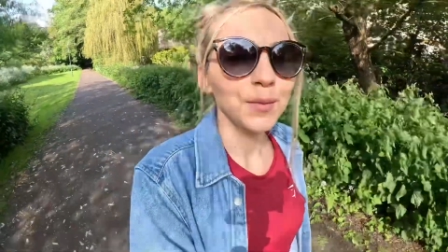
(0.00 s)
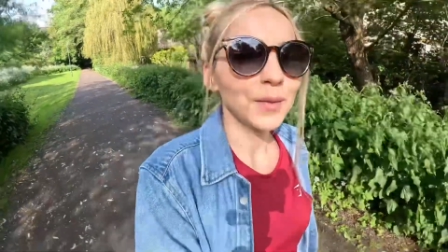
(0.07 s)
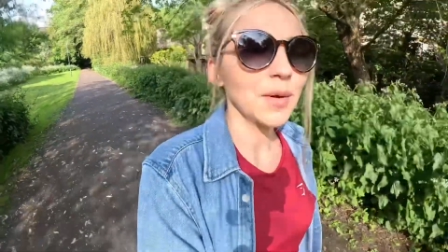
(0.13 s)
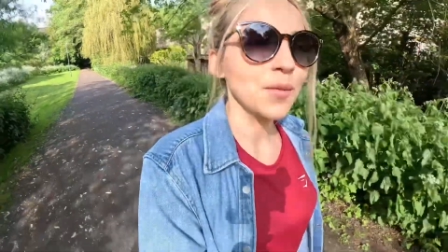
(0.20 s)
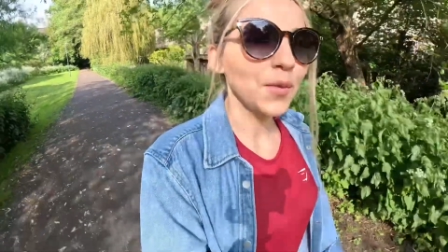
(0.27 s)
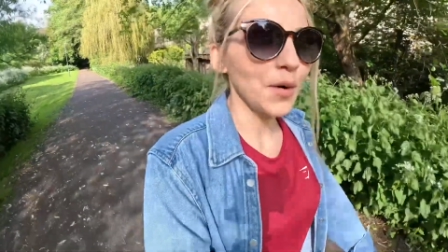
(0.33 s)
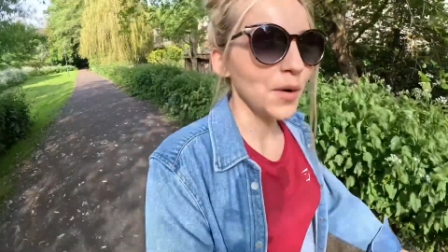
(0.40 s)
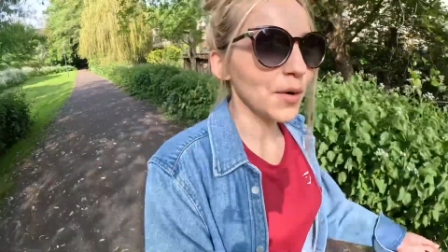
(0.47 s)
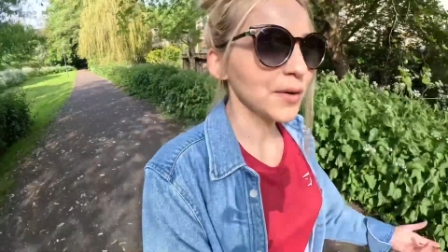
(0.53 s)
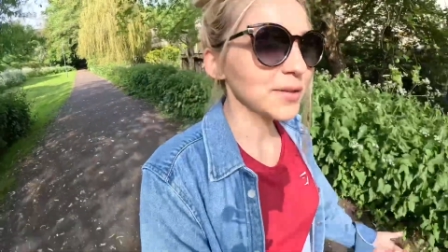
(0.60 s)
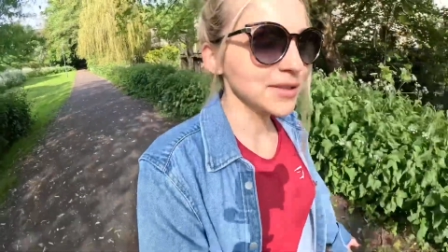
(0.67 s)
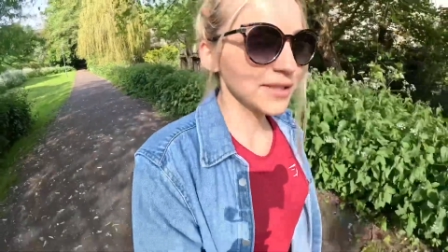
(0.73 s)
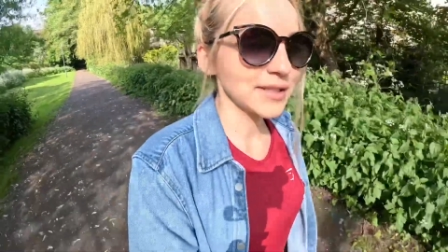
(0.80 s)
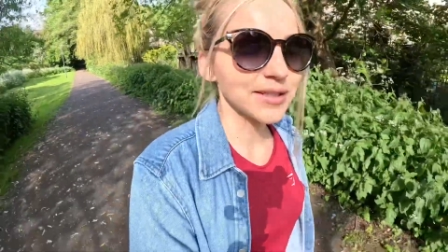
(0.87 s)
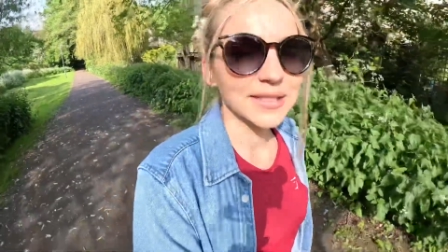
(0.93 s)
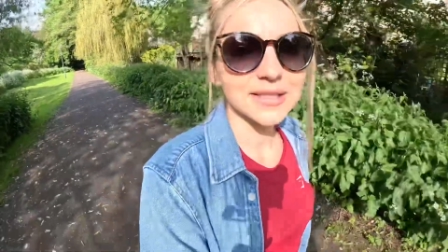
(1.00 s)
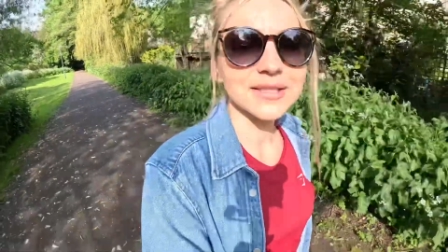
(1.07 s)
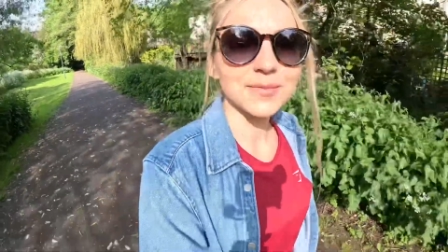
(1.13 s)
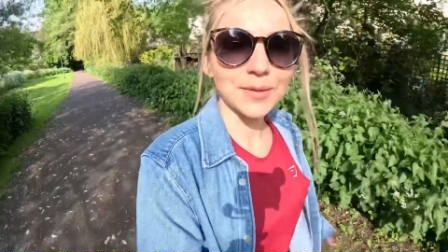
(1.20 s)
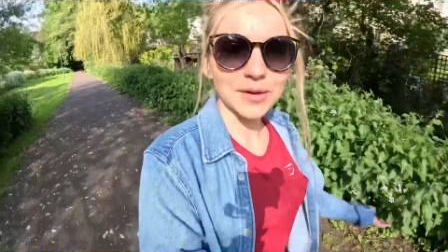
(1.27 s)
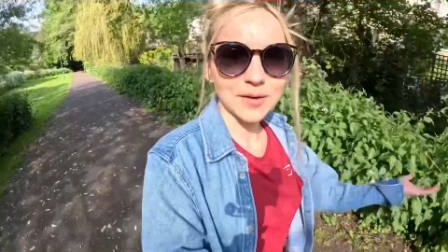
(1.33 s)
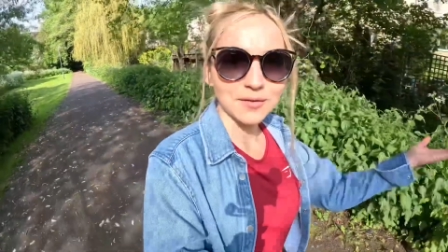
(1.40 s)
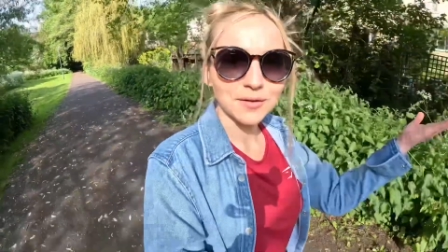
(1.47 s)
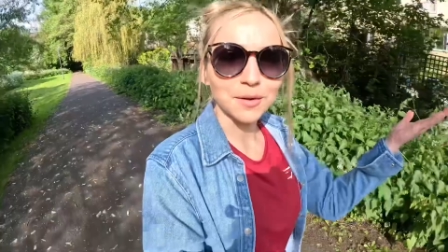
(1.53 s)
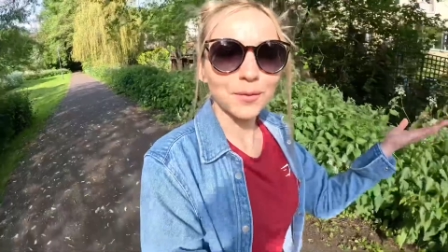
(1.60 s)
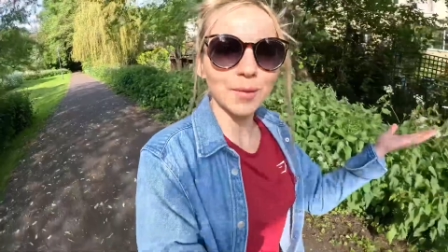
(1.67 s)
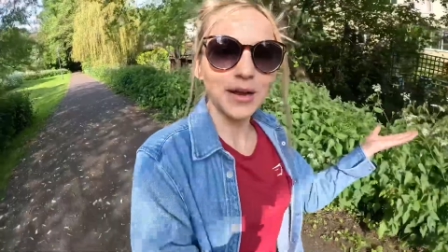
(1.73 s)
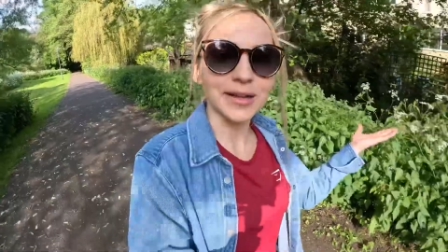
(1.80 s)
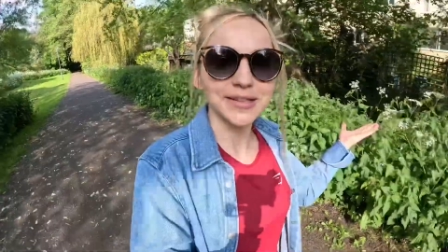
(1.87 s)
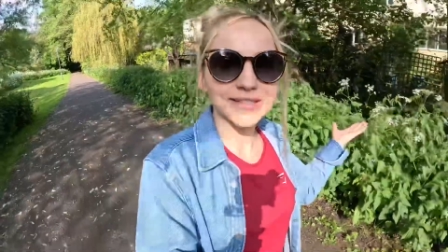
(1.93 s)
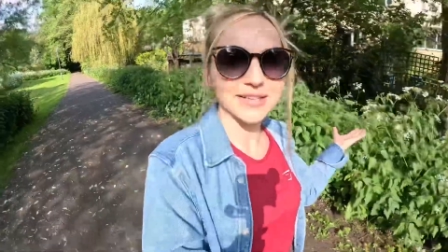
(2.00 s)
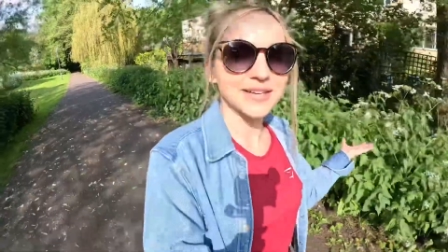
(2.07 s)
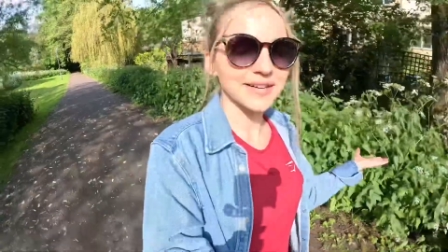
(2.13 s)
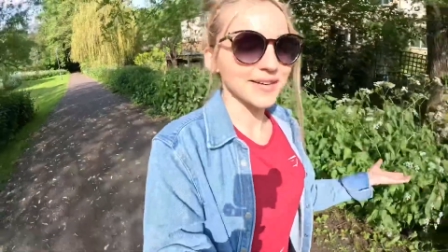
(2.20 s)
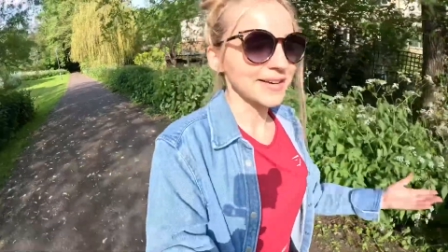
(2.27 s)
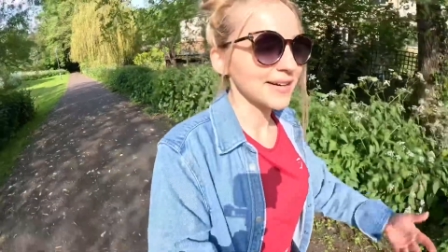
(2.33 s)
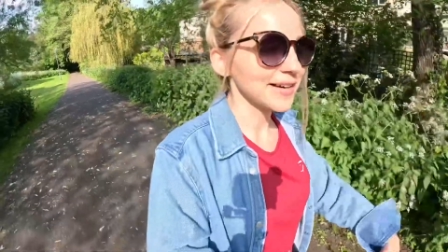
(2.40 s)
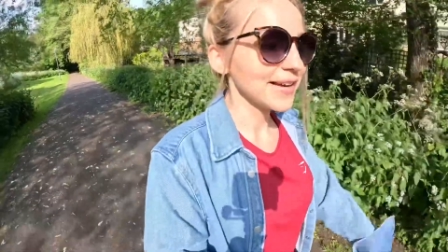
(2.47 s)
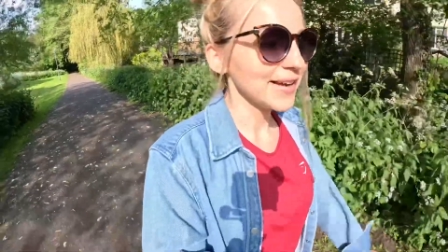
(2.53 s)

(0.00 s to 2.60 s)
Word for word: we walked in this beautiful weather